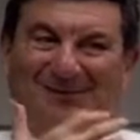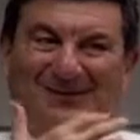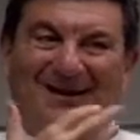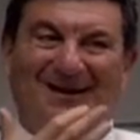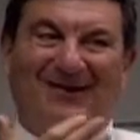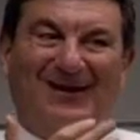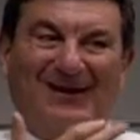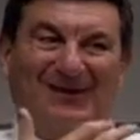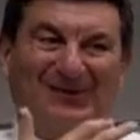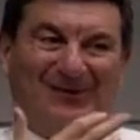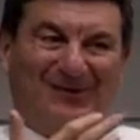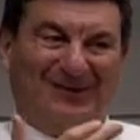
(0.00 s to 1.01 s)
pretending like
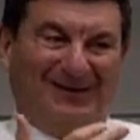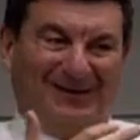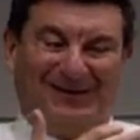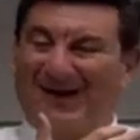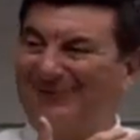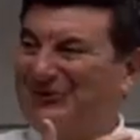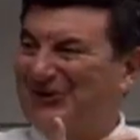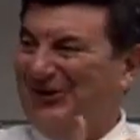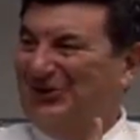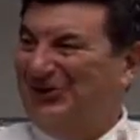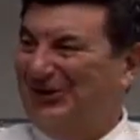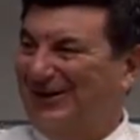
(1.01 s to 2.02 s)
you're in a
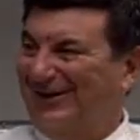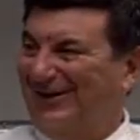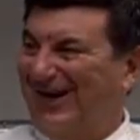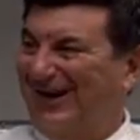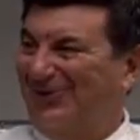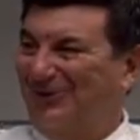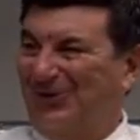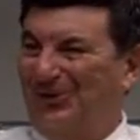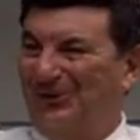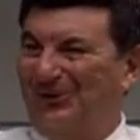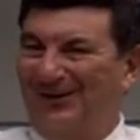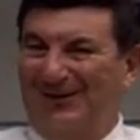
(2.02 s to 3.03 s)
conversation in a loud
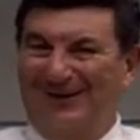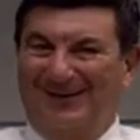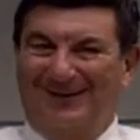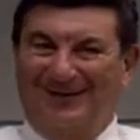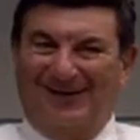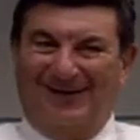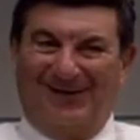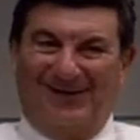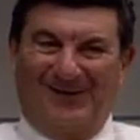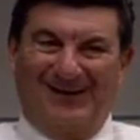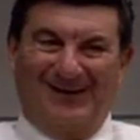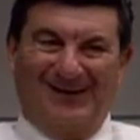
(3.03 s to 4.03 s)
room, you
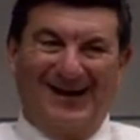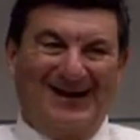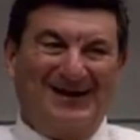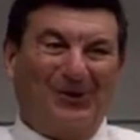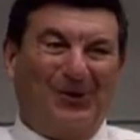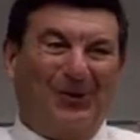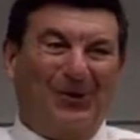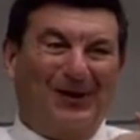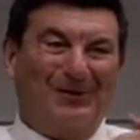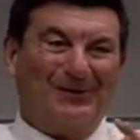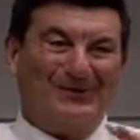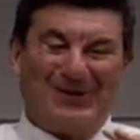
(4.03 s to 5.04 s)
know, and not hearing a word
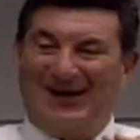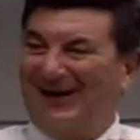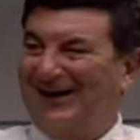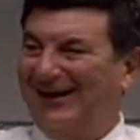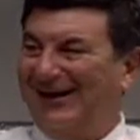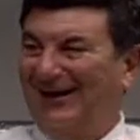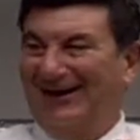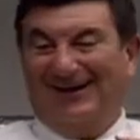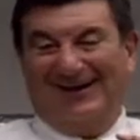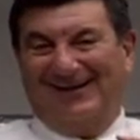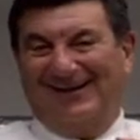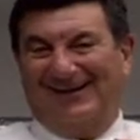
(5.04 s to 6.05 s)
anyone's saying, and they,
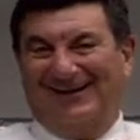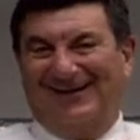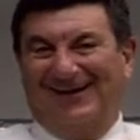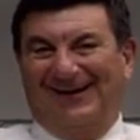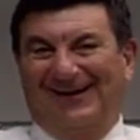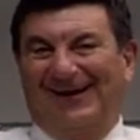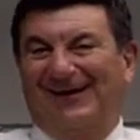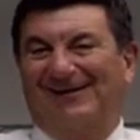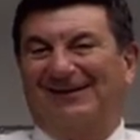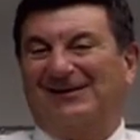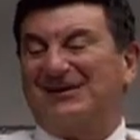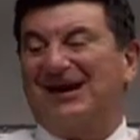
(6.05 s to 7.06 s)
it,
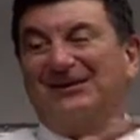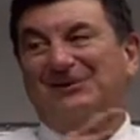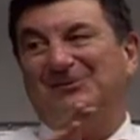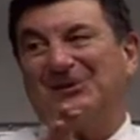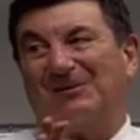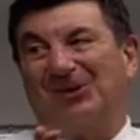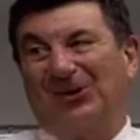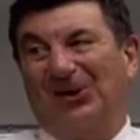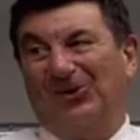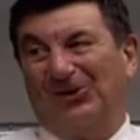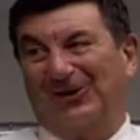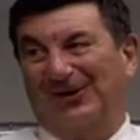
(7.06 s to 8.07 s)
and it's not just because I'm getting
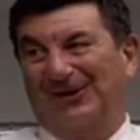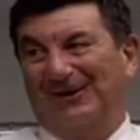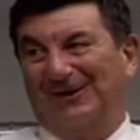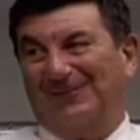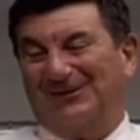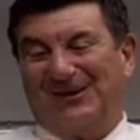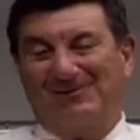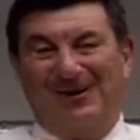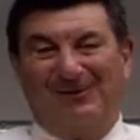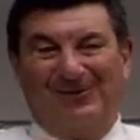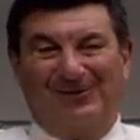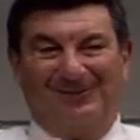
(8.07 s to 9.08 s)
older. Because I
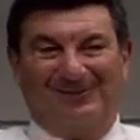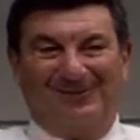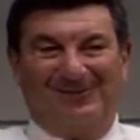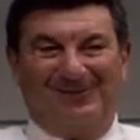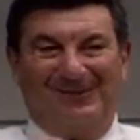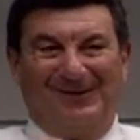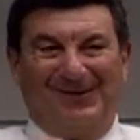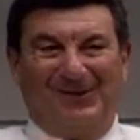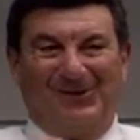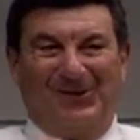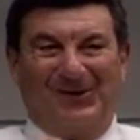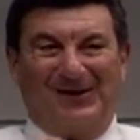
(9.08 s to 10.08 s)
remember, you know,
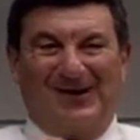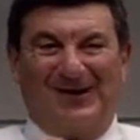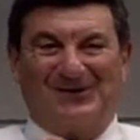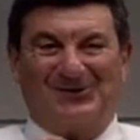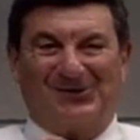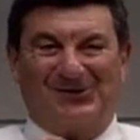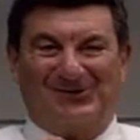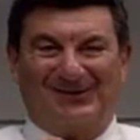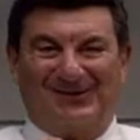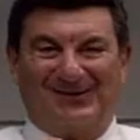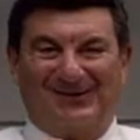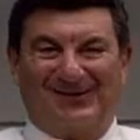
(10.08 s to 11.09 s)
going to
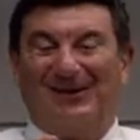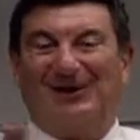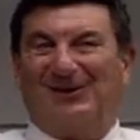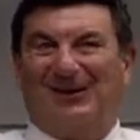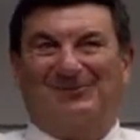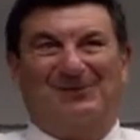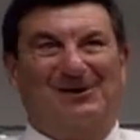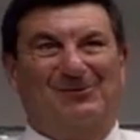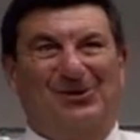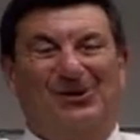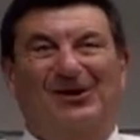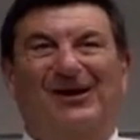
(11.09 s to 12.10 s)
concerts that kind of bad
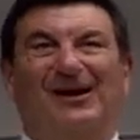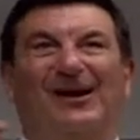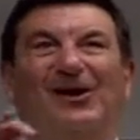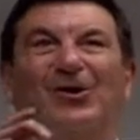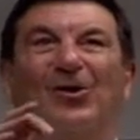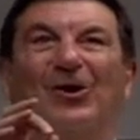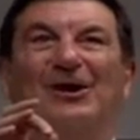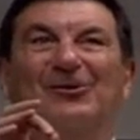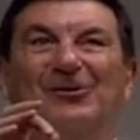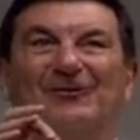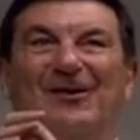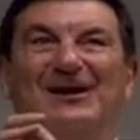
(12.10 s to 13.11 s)
word, going to
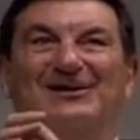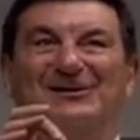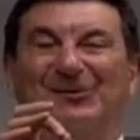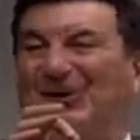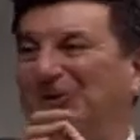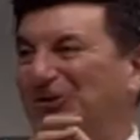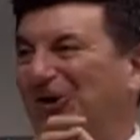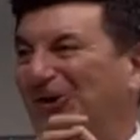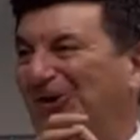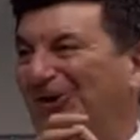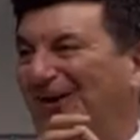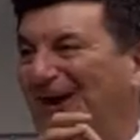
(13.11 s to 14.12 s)
events when I was
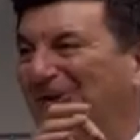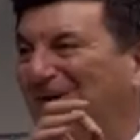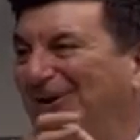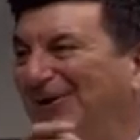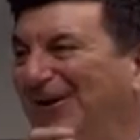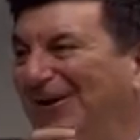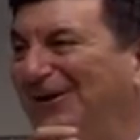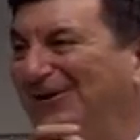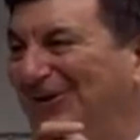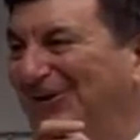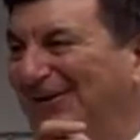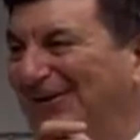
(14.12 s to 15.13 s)
younger. I couldn't hear then
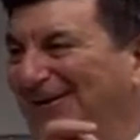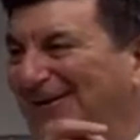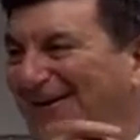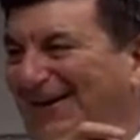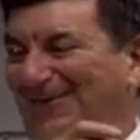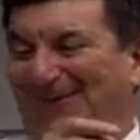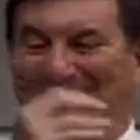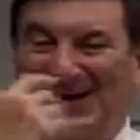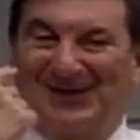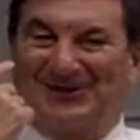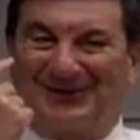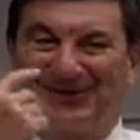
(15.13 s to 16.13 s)
either, um, and my
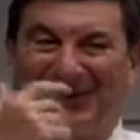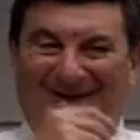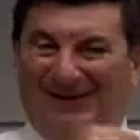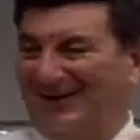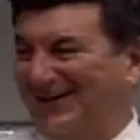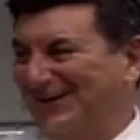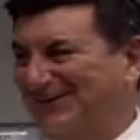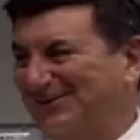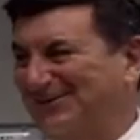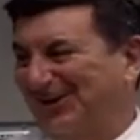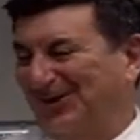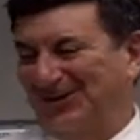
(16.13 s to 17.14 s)
ears are fine.
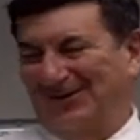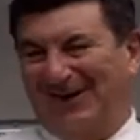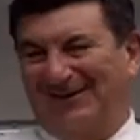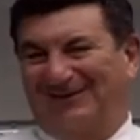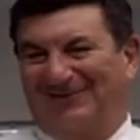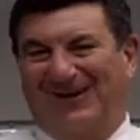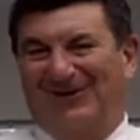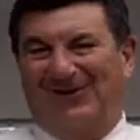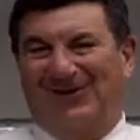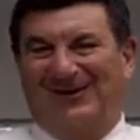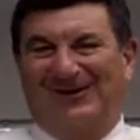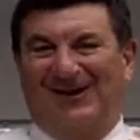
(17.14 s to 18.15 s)
So I, I don't
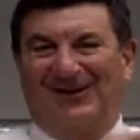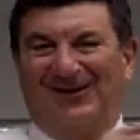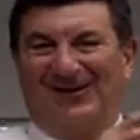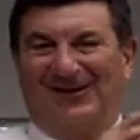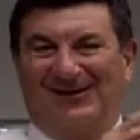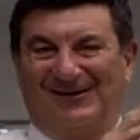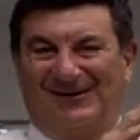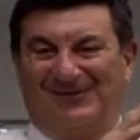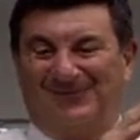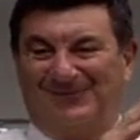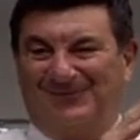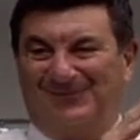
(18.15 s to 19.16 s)
like I don't like um,
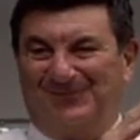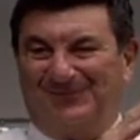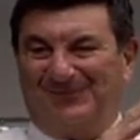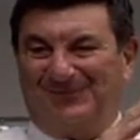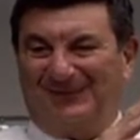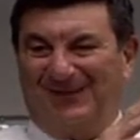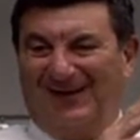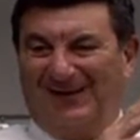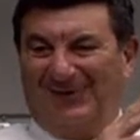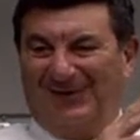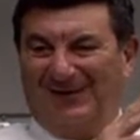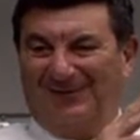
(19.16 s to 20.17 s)
I
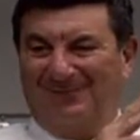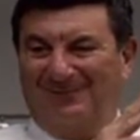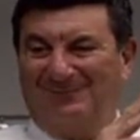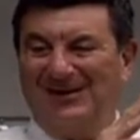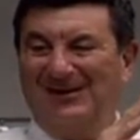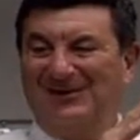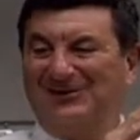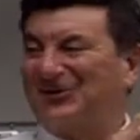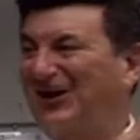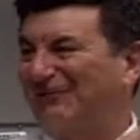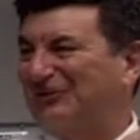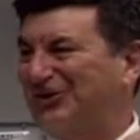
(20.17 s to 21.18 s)
don't like meaningless
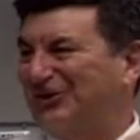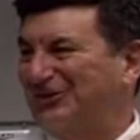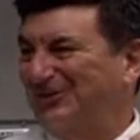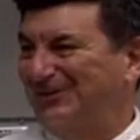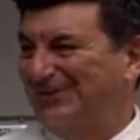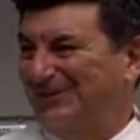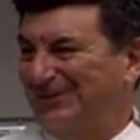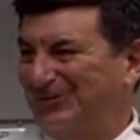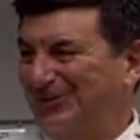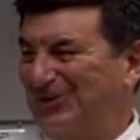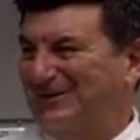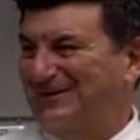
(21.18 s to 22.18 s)
conversation.
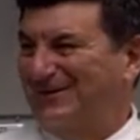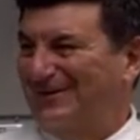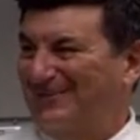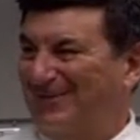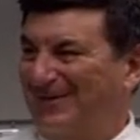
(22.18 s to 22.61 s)
It's a waste of time.